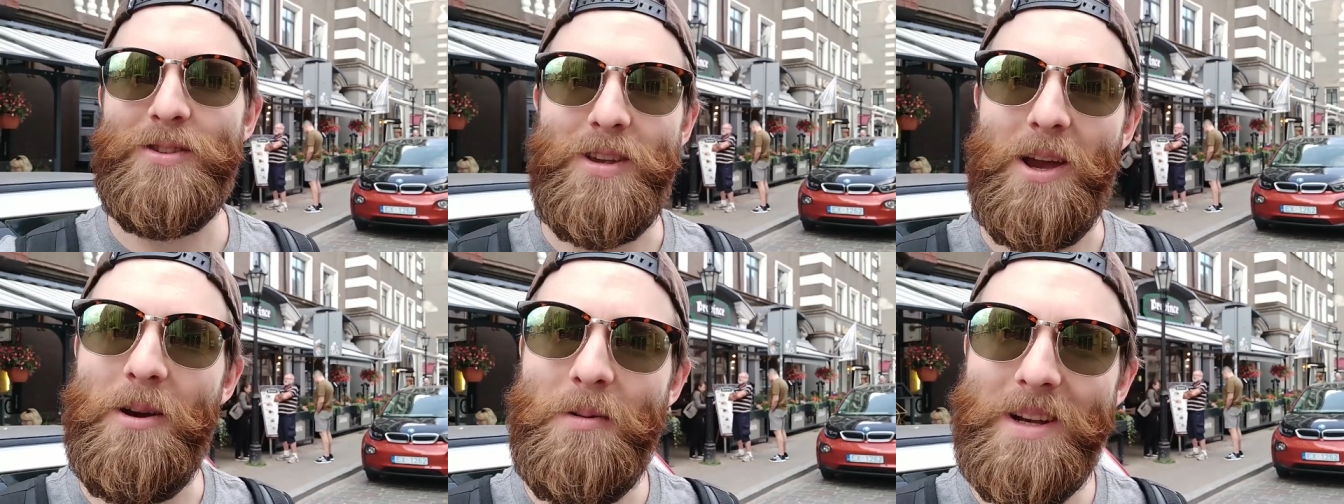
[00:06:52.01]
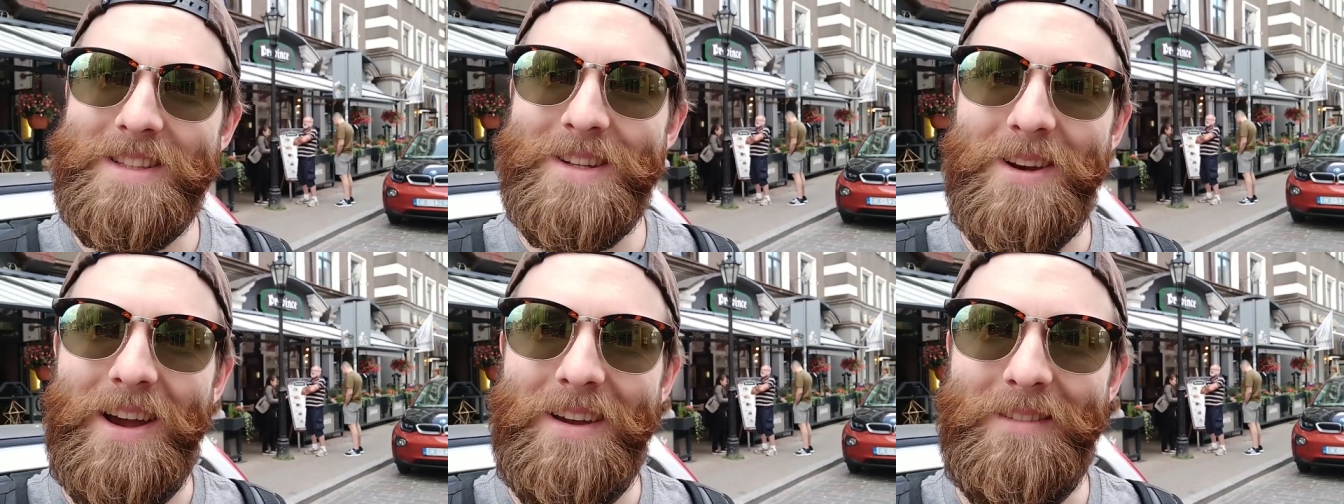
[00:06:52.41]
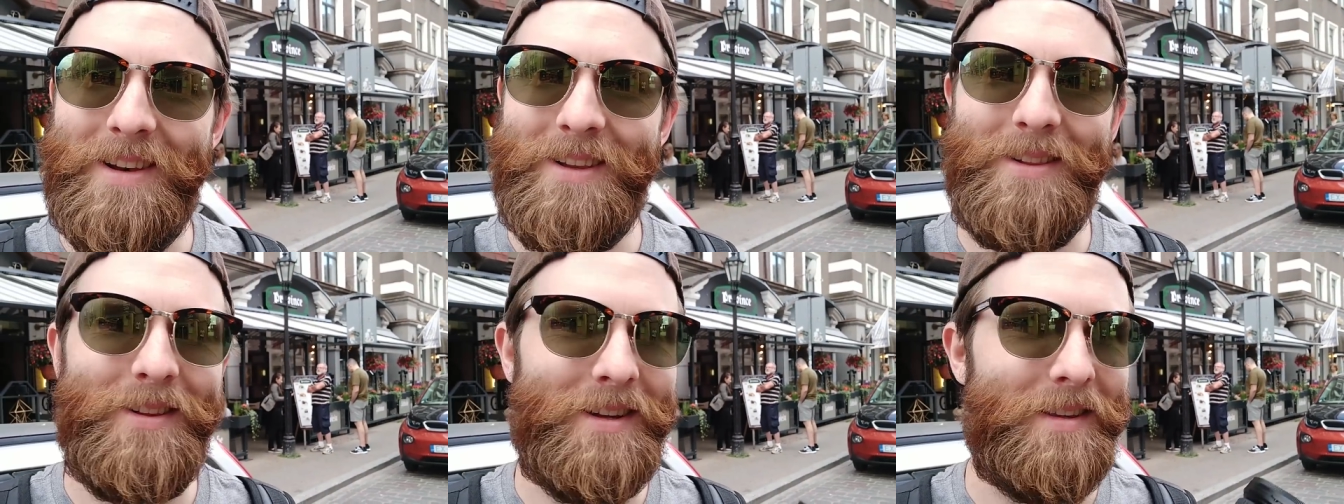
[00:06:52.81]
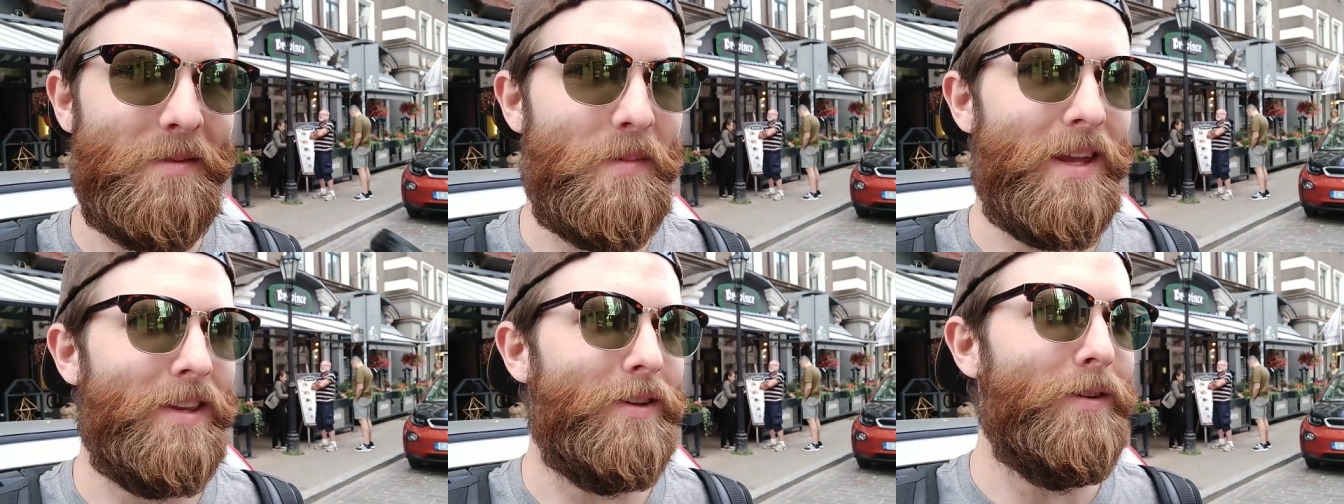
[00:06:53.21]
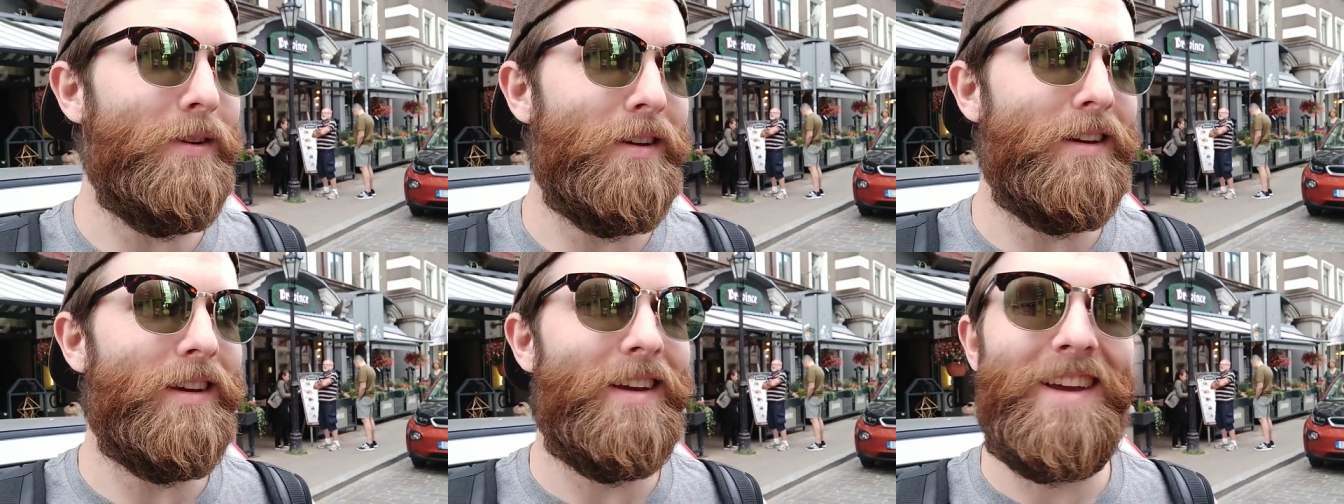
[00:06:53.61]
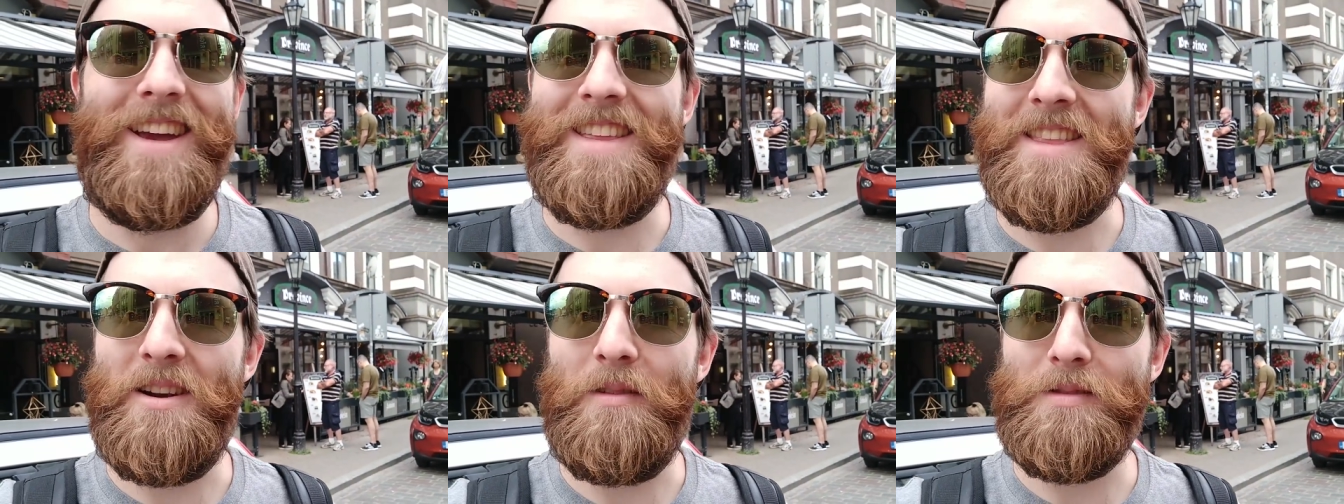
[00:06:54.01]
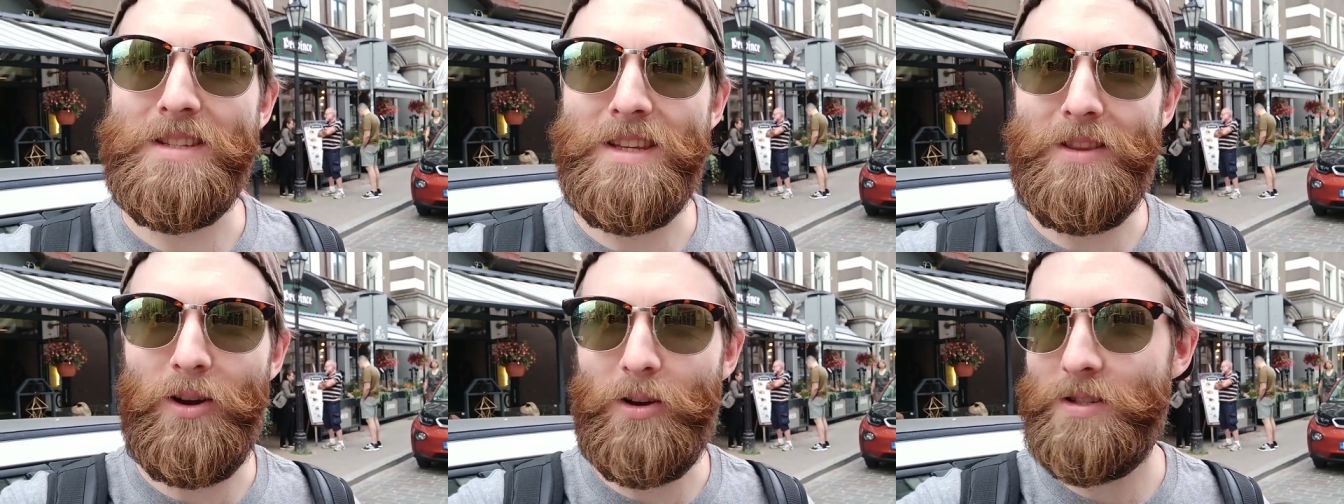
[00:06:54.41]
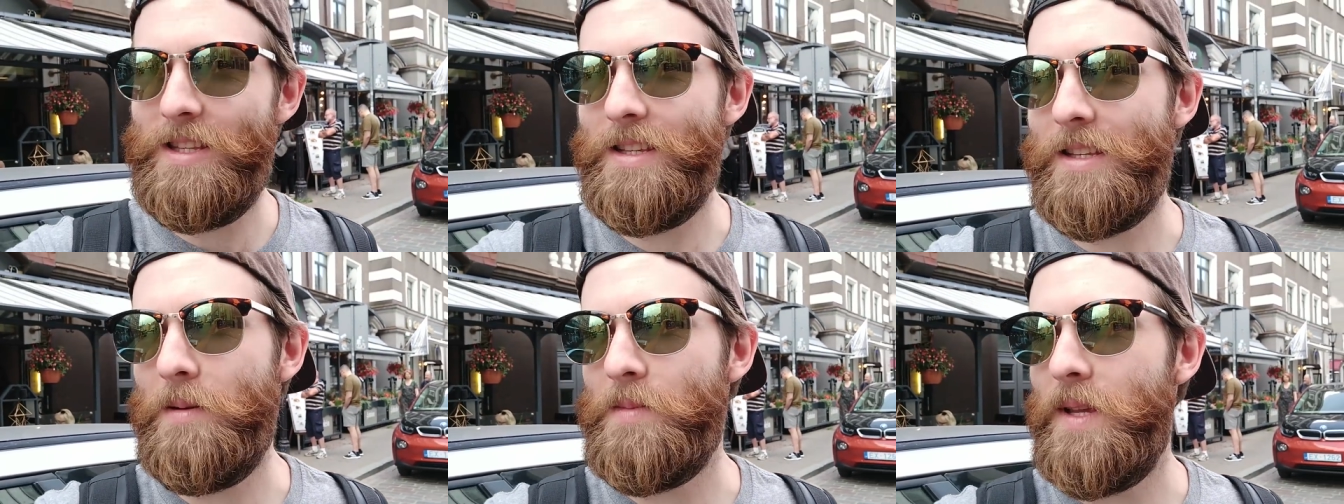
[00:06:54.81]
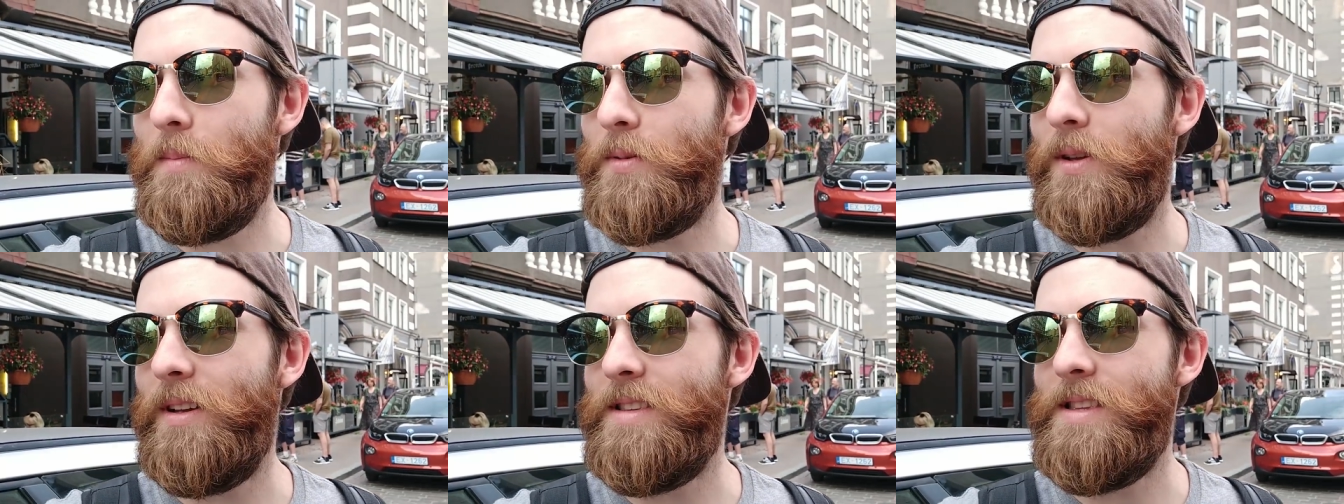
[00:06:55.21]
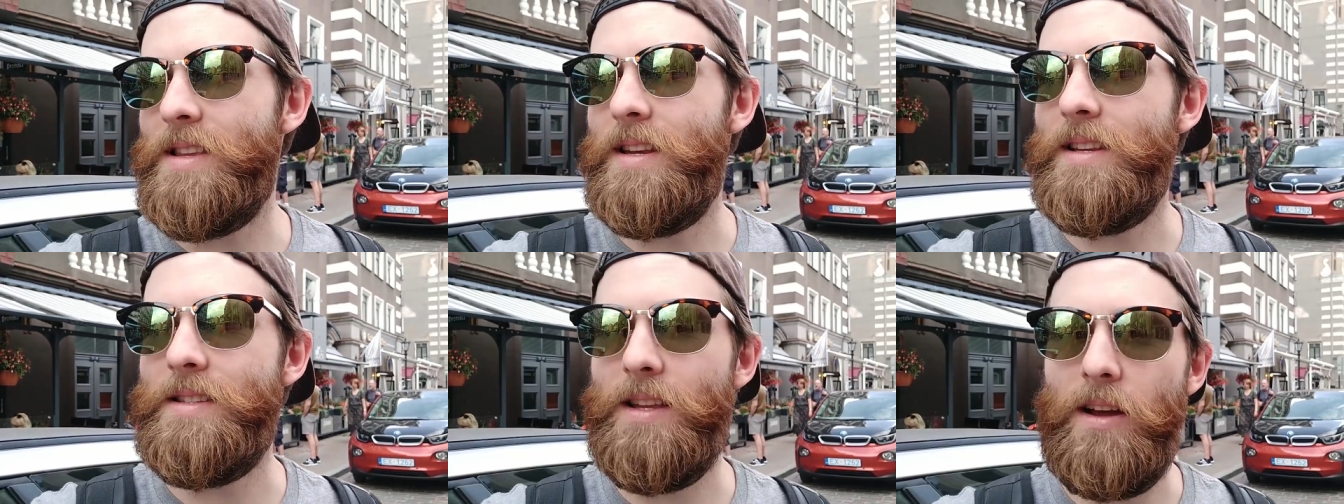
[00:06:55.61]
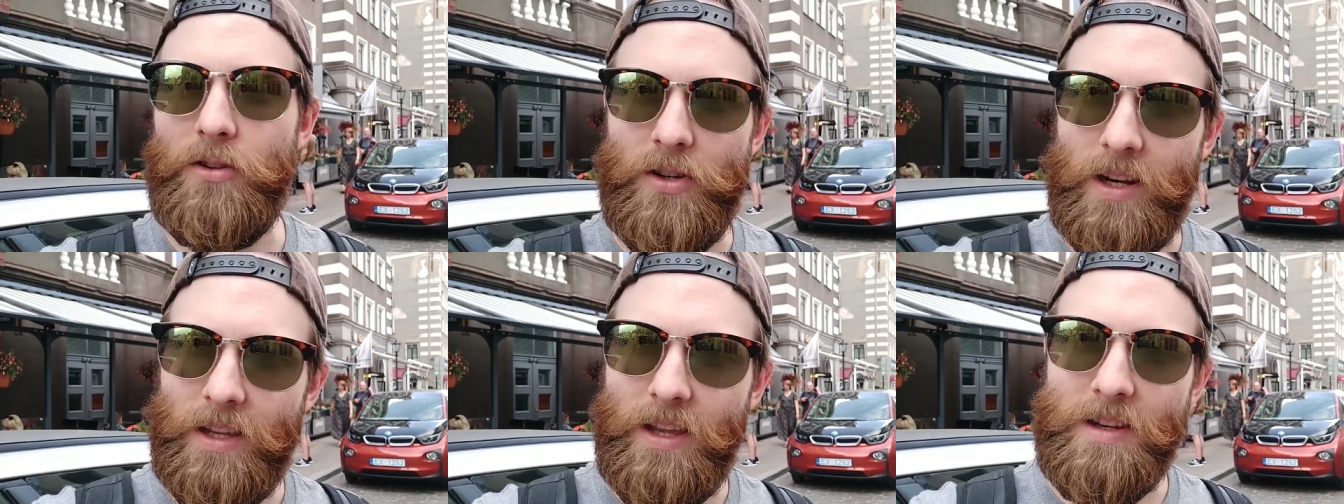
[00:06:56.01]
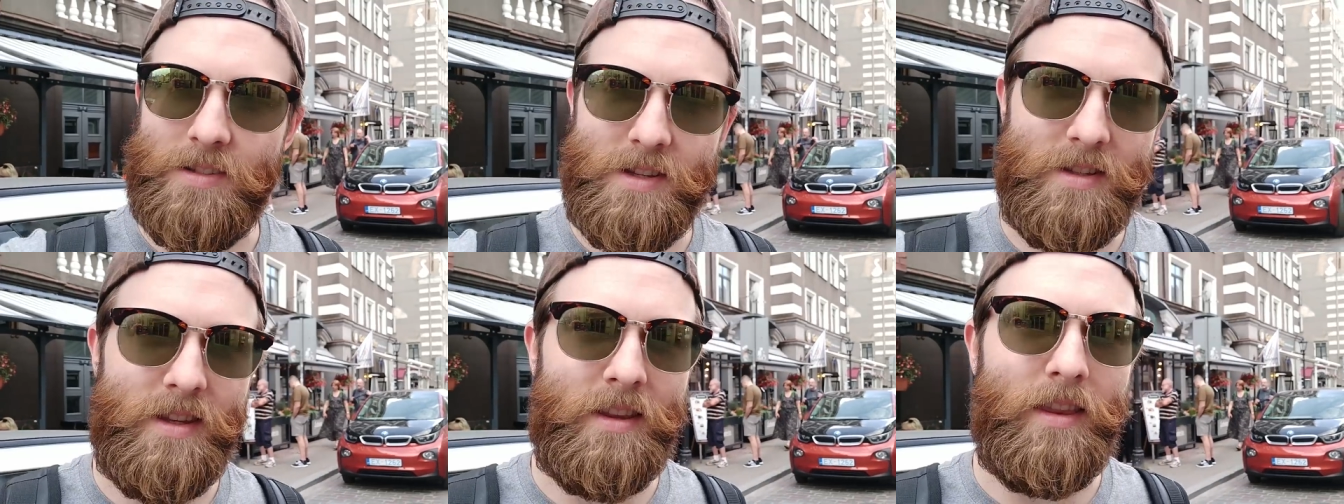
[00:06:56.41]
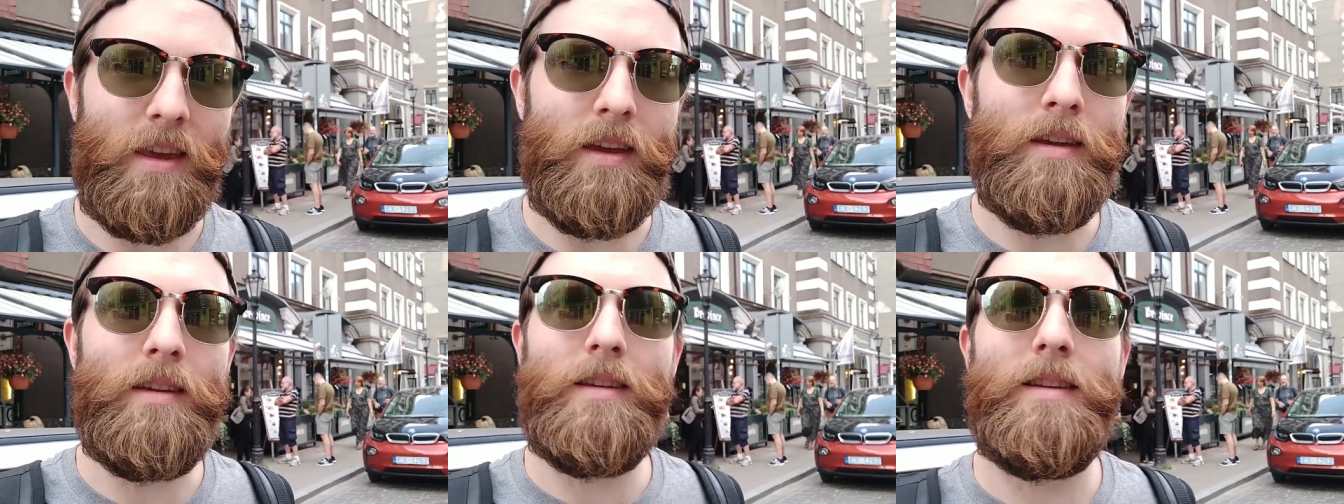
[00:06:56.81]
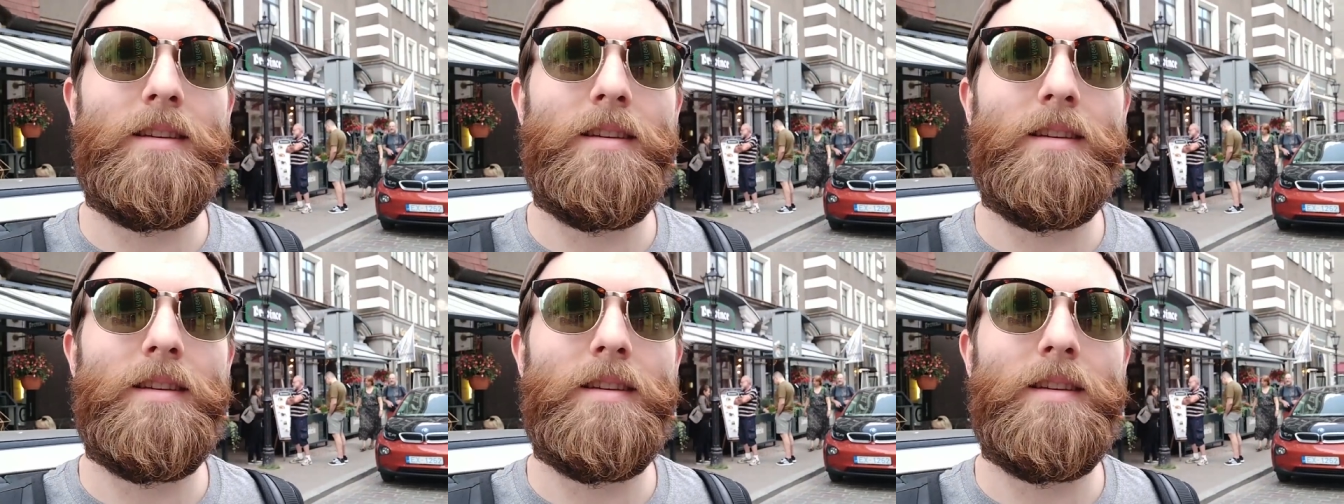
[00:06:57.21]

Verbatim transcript: So I went to go have a little look at the menu. And then obviously the hostess comes up to us and is now trying to get us to sit there.